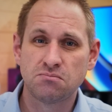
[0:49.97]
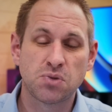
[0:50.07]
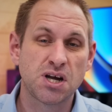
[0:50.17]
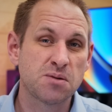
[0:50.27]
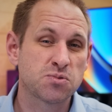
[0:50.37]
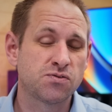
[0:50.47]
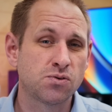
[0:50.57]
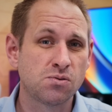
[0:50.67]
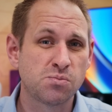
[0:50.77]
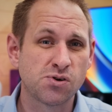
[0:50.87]
perhaps
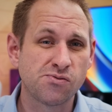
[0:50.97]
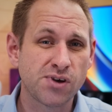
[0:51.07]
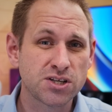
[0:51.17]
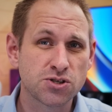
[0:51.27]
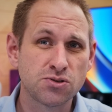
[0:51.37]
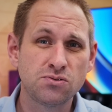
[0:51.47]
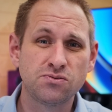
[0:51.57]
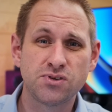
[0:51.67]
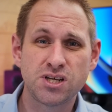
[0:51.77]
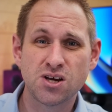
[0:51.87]
for professional
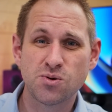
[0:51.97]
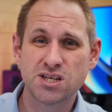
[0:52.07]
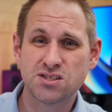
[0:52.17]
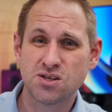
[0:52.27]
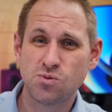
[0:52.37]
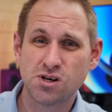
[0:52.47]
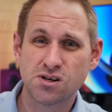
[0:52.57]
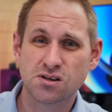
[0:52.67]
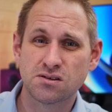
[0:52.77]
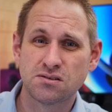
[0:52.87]
video editing
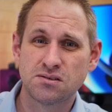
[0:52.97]
work.